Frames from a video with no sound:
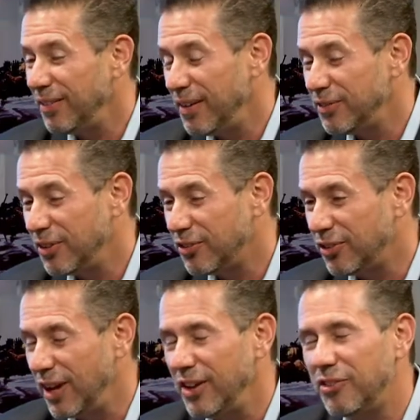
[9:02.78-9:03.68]
they've done
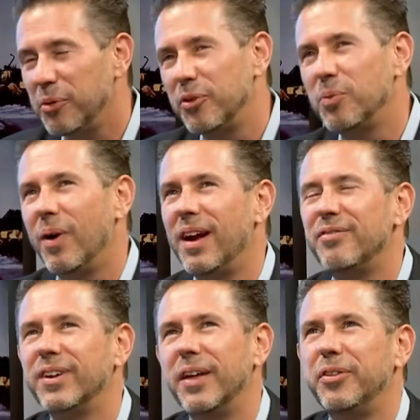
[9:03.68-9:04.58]
studies. There was one I
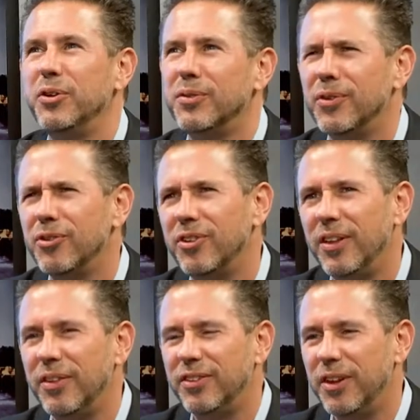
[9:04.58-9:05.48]
forget the university
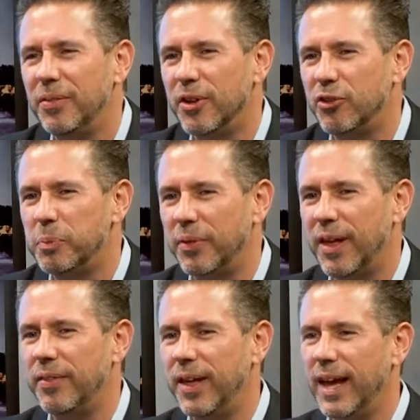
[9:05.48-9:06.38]
that did this, but
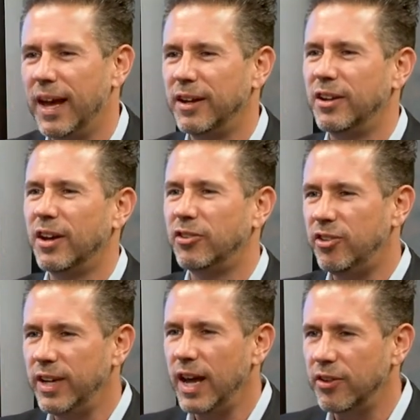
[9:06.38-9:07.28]
they they had uh,
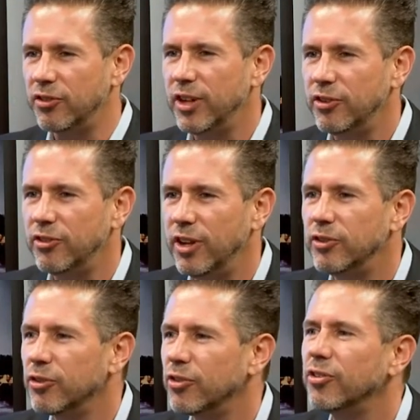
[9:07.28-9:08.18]
TAs,
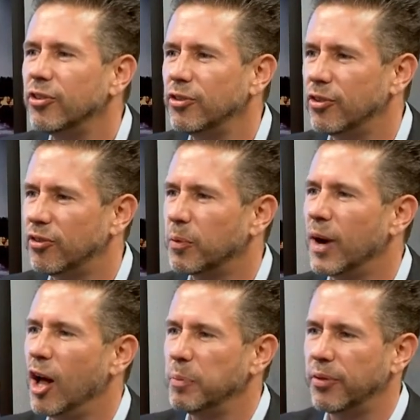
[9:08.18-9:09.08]
teachers assistants, that mm -hmm. were
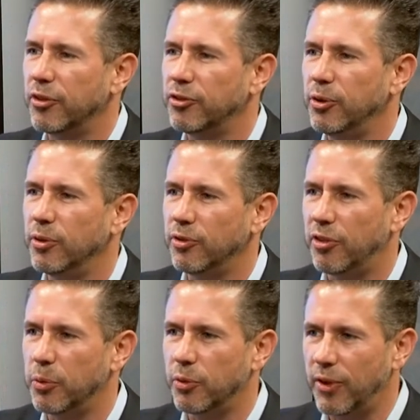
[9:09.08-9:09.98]
mm-hmm. helping the students, and
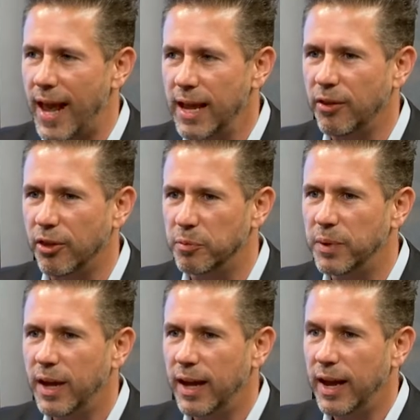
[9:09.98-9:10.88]
there was eight of them,
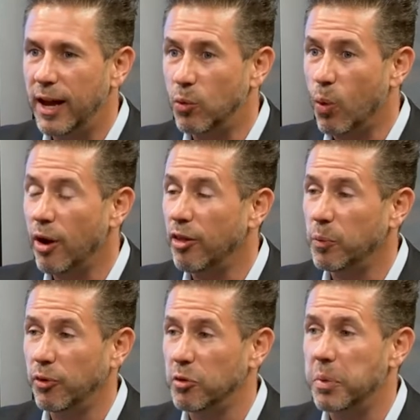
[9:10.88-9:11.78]
and one of them
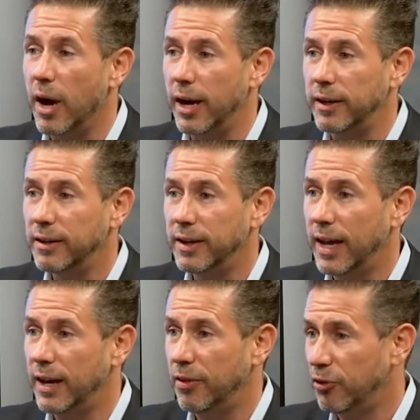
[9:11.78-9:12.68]
was a bot, and mm -hmm.
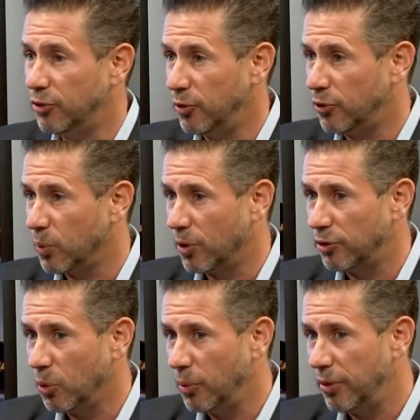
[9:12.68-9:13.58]
the mm-hmm. students weren't
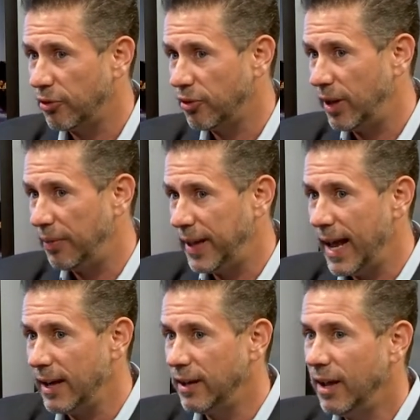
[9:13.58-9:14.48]
told this. And at the
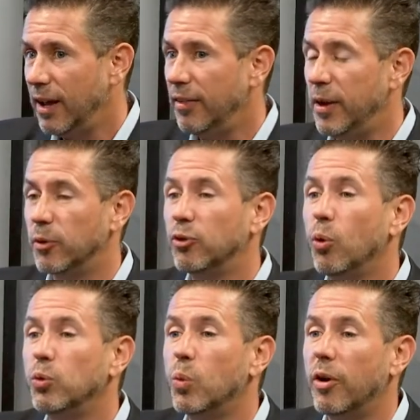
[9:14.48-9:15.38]
end, they were
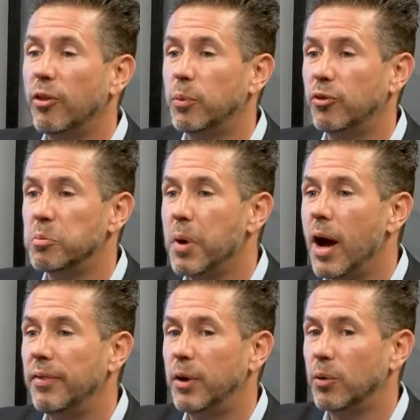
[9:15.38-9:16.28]
told one of them was a
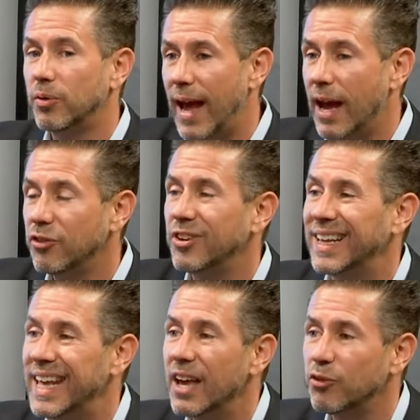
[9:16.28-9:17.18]
bot, and they were asked to
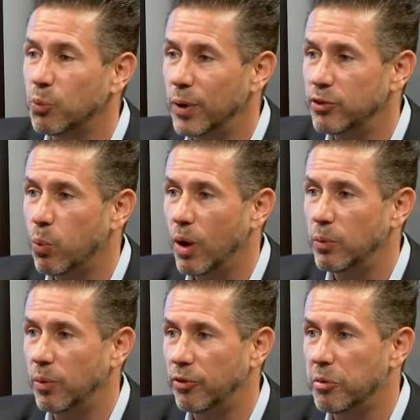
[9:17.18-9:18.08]
guess which one
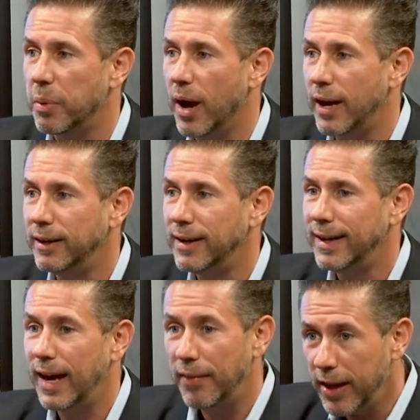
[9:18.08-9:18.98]
was the bot,
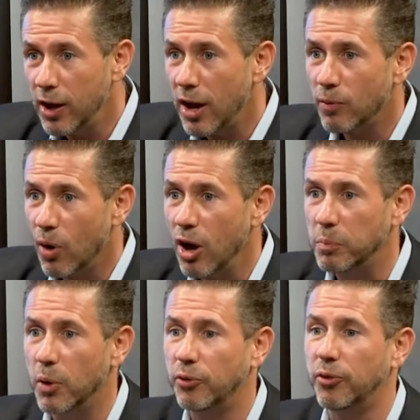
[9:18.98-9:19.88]
and they got it wrong
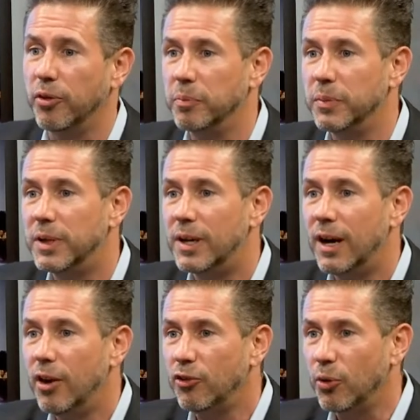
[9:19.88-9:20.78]
most of them.
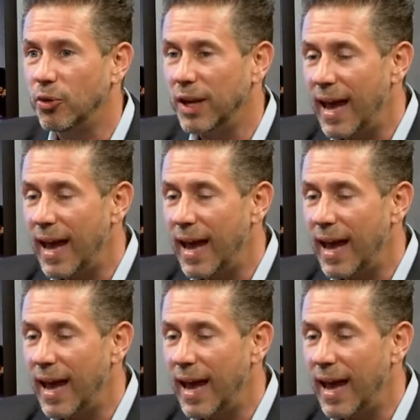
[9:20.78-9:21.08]
So it